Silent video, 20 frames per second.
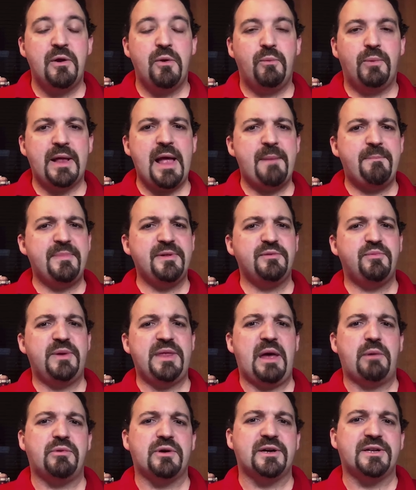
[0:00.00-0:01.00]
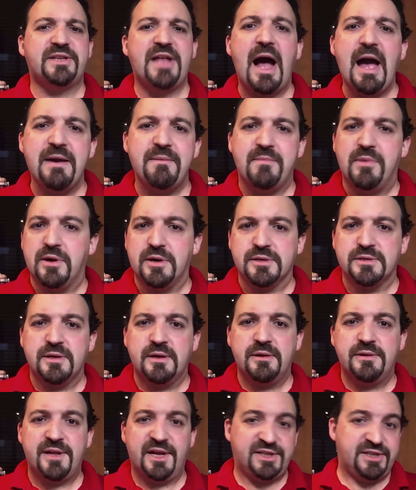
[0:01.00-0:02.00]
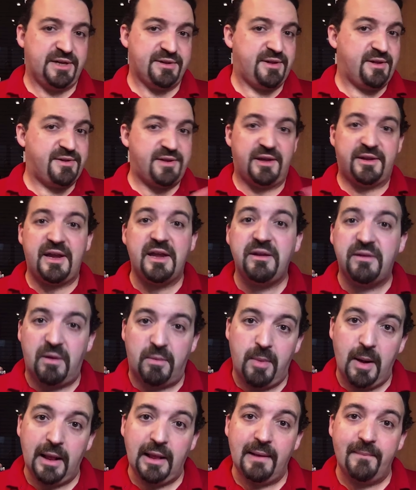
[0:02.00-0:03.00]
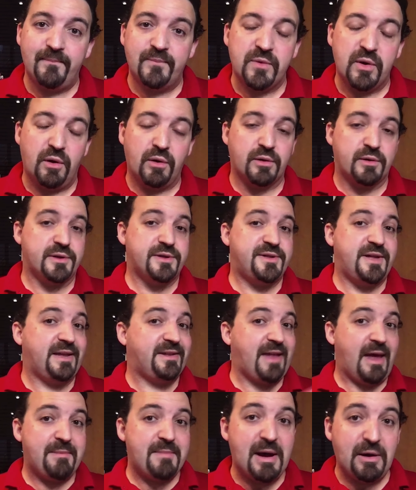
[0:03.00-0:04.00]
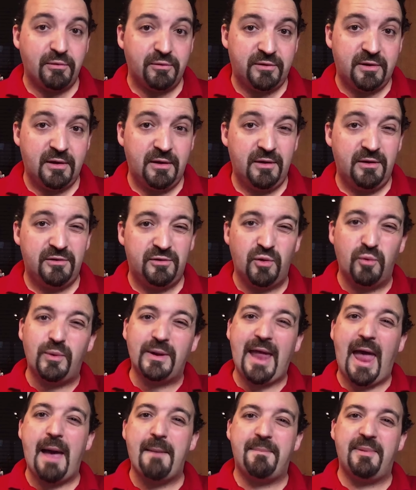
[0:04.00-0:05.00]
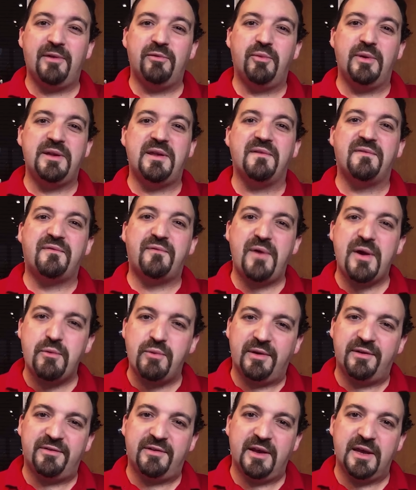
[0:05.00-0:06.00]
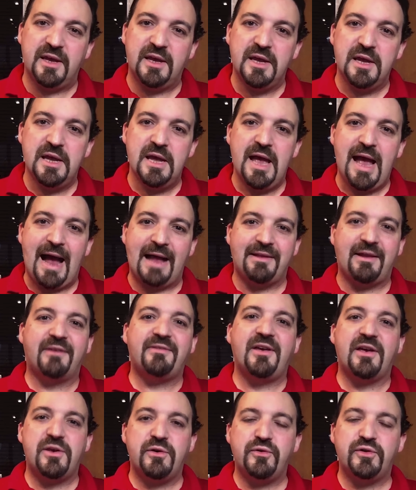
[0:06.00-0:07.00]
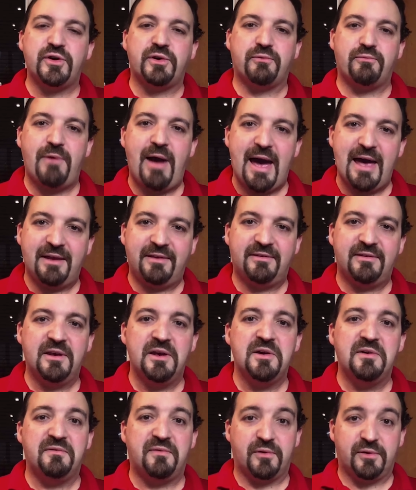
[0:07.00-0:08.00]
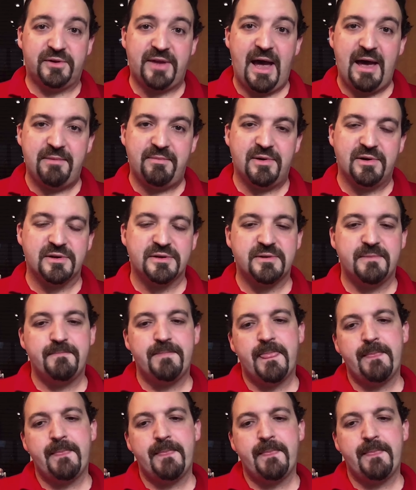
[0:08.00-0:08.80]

What happens with our timers, such as set interval or set timeout? So what happens with the frequency and execution rights for timers?